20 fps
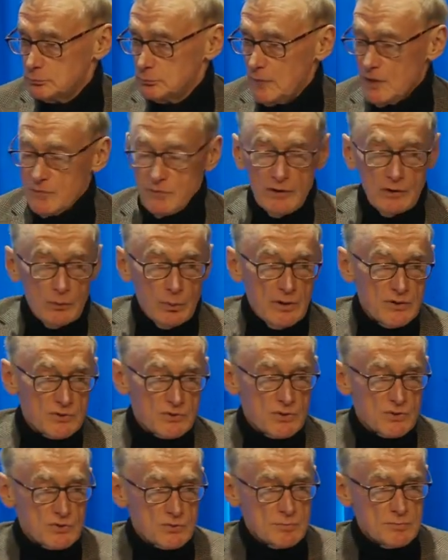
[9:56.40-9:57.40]
Every
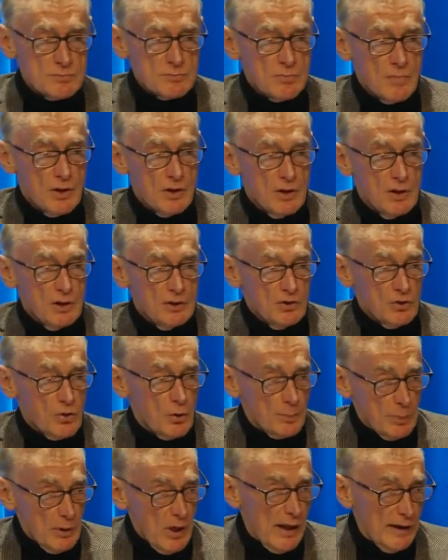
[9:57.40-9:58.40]
criticism, you
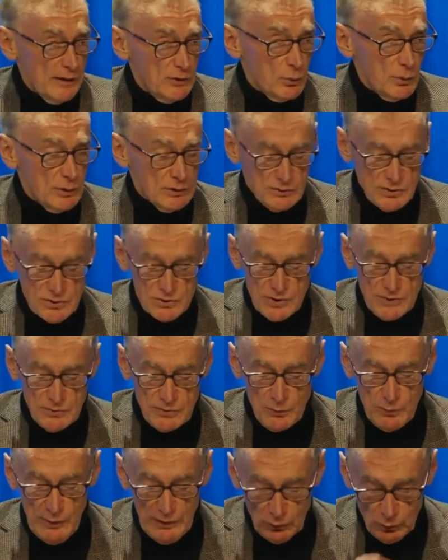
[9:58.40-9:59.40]
reply to it to set
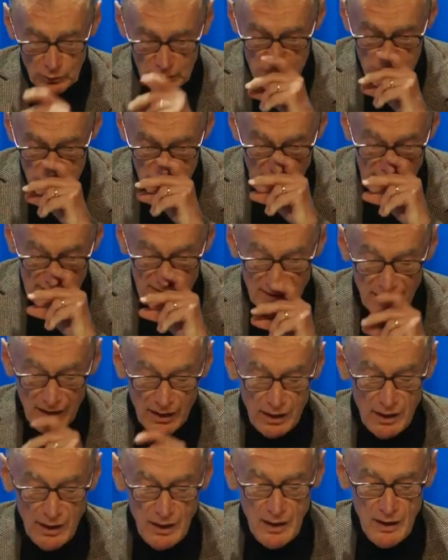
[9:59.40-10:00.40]
the record straight.
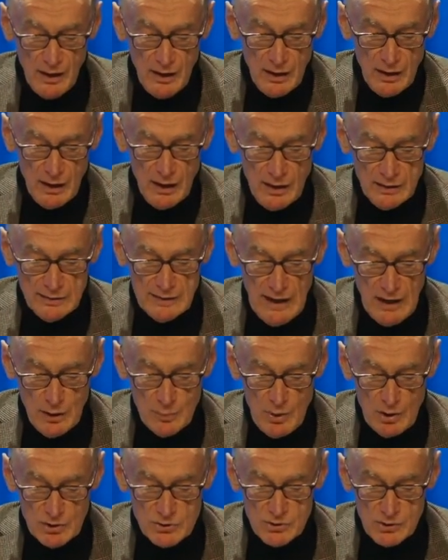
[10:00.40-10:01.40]
Uh, Della
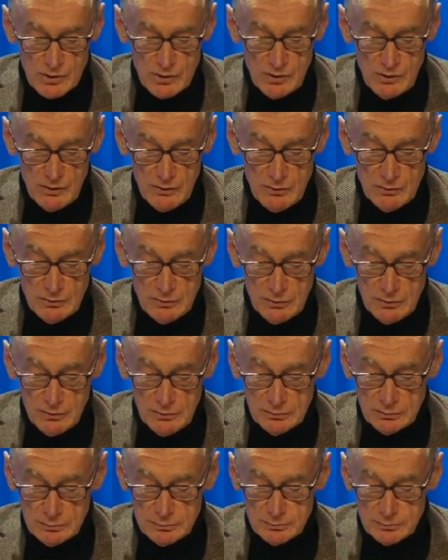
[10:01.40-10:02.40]
Bosca to,
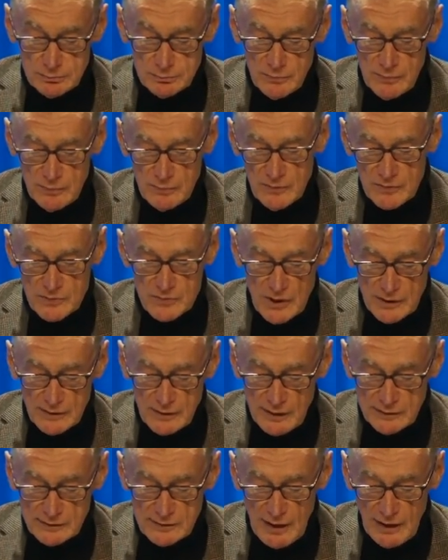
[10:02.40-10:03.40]
to the
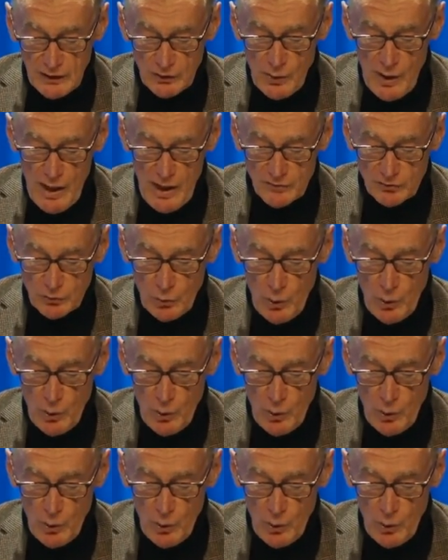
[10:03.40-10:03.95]
Sunday Telegraph,